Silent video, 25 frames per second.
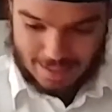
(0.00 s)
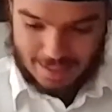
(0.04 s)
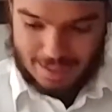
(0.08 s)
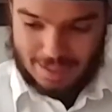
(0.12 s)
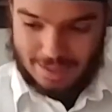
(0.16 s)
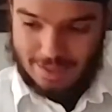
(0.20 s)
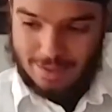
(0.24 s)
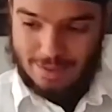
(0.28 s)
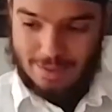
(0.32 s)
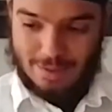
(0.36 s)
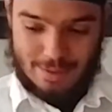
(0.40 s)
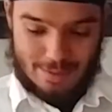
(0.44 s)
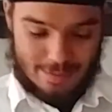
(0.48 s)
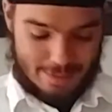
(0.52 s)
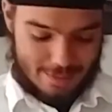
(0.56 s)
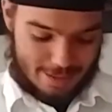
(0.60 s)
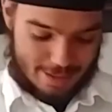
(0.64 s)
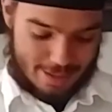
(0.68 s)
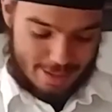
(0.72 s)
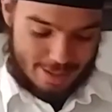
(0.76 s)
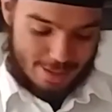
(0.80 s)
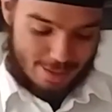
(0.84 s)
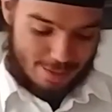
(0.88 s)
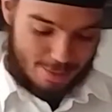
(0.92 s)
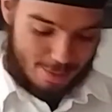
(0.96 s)
So
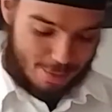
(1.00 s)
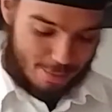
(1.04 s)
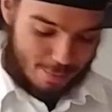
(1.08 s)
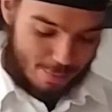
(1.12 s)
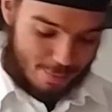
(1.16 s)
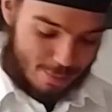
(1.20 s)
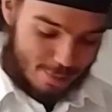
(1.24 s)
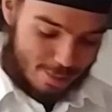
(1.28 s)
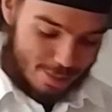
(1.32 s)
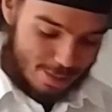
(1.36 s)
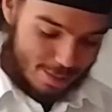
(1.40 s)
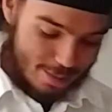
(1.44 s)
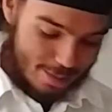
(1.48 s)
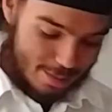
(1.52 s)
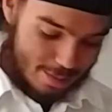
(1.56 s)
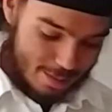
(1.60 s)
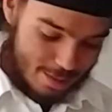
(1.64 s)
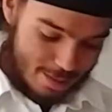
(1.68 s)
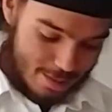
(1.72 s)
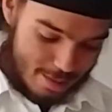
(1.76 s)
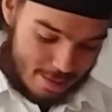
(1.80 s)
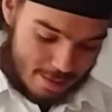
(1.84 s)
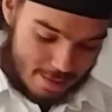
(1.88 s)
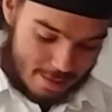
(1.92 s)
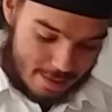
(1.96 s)
that's 3/4. It's
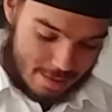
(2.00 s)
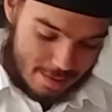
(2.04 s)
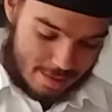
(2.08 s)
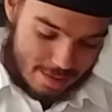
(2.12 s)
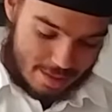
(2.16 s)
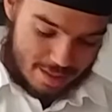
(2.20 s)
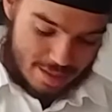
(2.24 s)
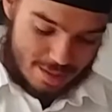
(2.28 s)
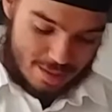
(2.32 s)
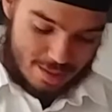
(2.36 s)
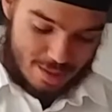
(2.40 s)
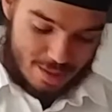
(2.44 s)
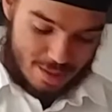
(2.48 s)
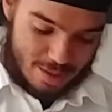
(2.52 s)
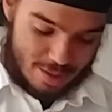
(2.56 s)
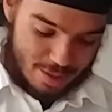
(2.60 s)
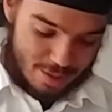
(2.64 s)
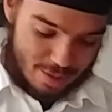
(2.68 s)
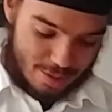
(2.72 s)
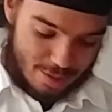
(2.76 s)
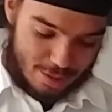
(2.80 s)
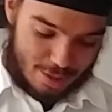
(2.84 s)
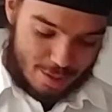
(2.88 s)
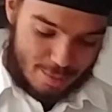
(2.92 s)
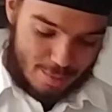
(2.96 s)
a lot of
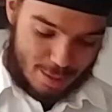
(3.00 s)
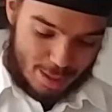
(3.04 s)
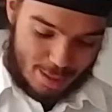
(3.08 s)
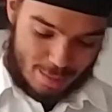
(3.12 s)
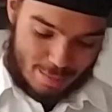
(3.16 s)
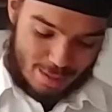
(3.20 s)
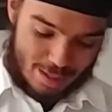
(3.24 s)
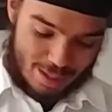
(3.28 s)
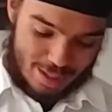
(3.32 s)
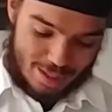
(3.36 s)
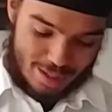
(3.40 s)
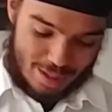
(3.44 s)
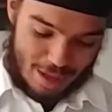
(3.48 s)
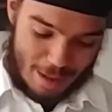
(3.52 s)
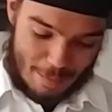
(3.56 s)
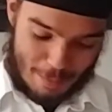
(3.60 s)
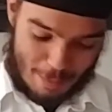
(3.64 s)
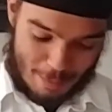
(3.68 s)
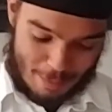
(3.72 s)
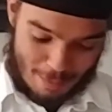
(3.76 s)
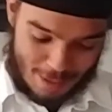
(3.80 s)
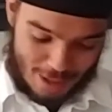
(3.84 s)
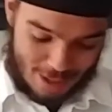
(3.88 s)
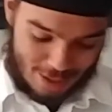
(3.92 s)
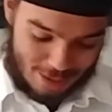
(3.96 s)
sugar, but it's apple
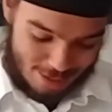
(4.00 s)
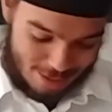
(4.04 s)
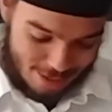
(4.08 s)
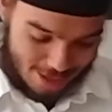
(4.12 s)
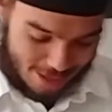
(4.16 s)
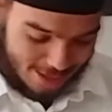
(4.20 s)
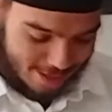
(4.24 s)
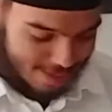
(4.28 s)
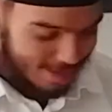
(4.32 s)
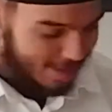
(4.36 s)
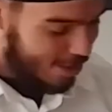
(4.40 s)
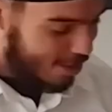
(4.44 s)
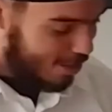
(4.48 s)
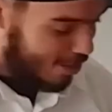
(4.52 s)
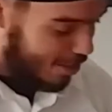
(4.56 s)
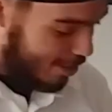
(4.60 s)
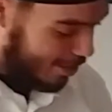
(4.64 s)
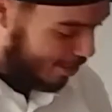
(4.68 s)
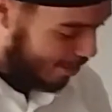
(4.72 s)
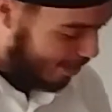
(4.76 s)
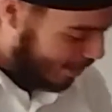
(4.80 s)
pie, so it's healthy.